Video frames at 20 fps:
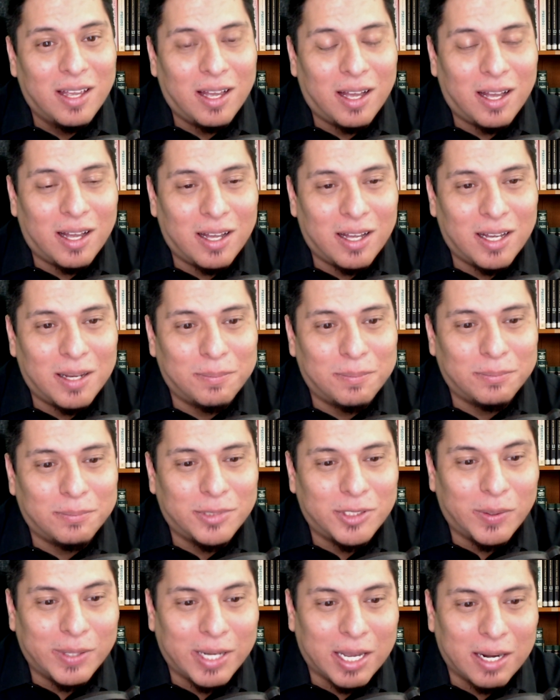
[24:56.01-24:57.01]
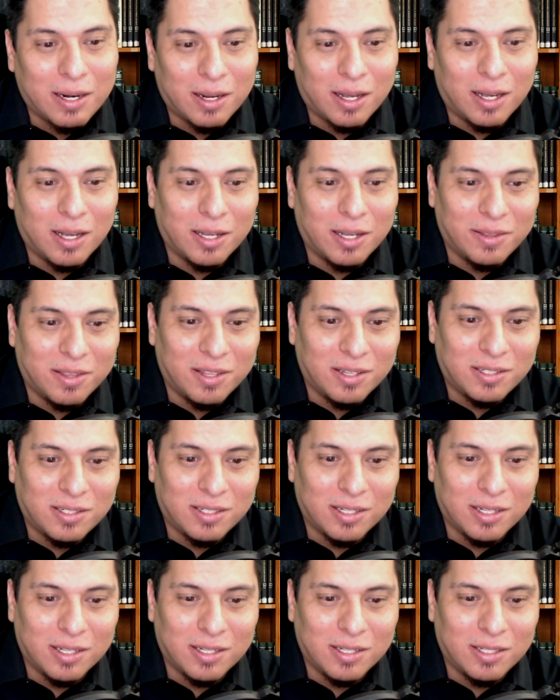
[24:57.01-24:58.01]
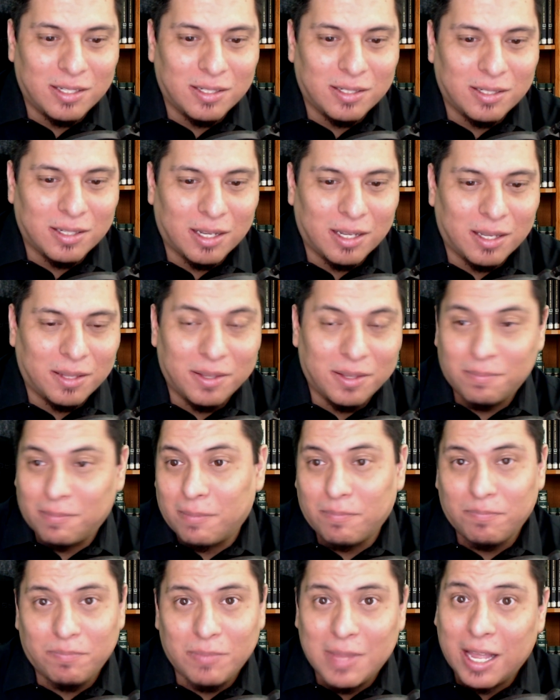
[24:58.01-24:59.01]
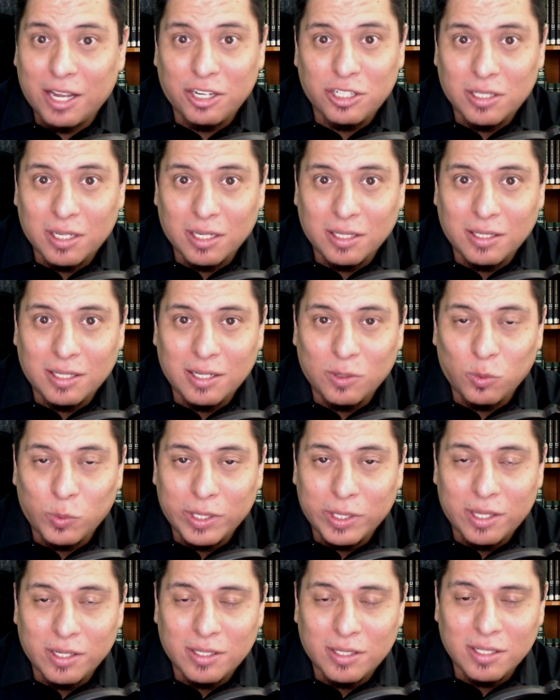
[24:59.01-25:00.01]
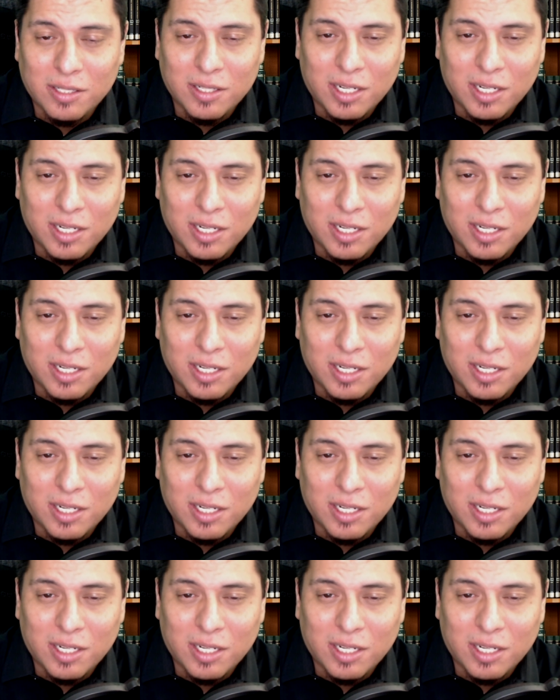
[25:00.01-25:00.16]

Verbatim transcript: Um, so again, uh, this is uh, the, I actually didn't read this as an